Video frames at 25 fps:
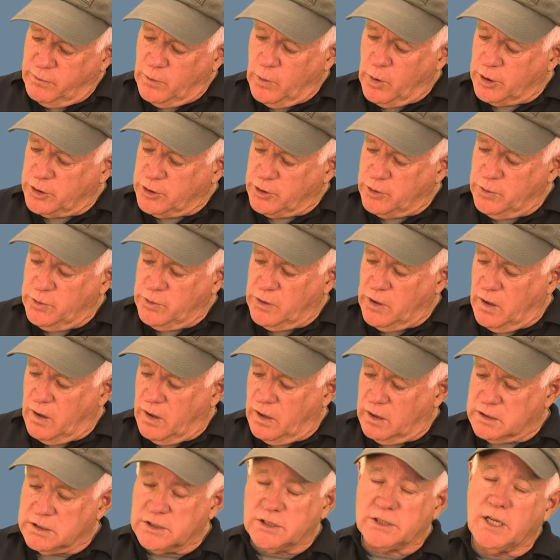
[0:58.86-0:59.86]
for two
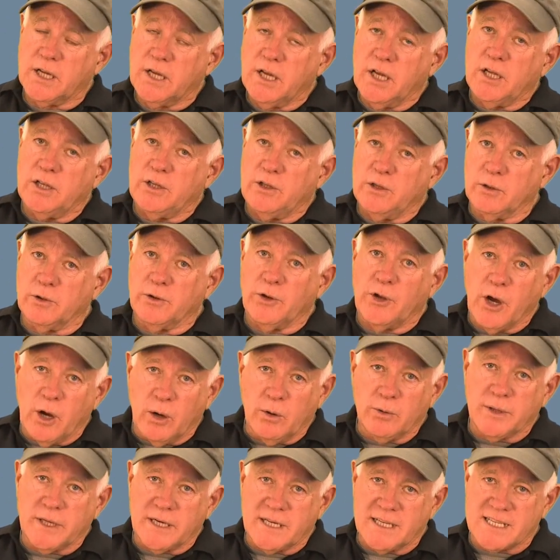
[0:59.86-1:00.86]
dogs, you'll
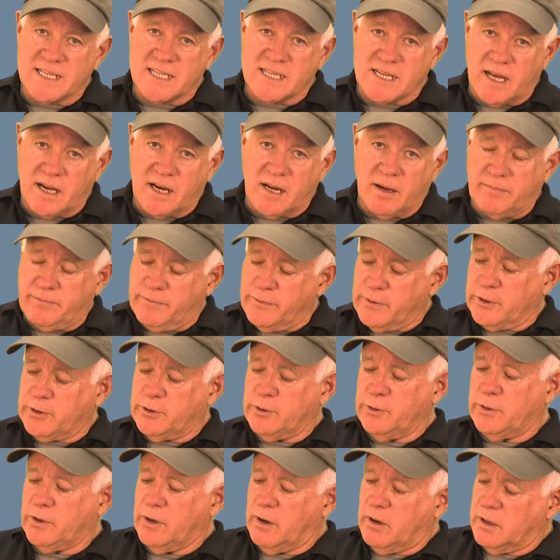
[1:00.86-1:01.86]
know that it's set up for
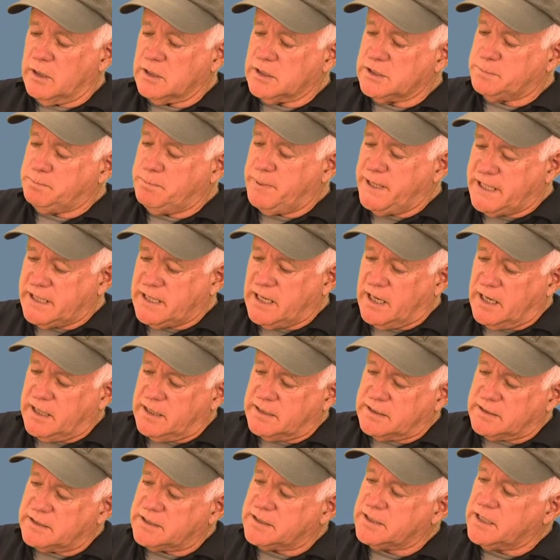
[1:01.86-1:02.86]
two dogs
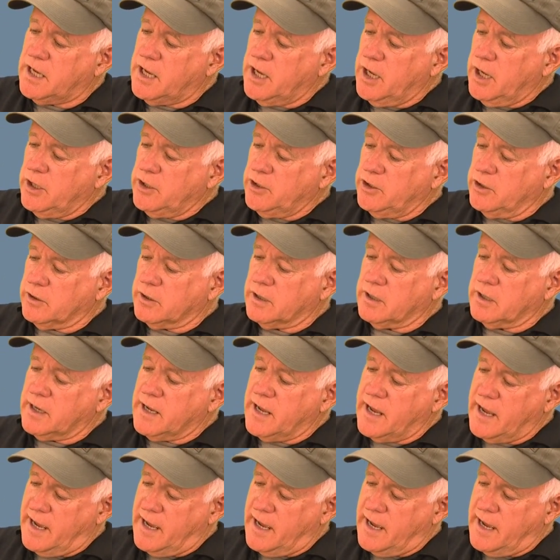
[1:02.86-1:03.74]
because you're going to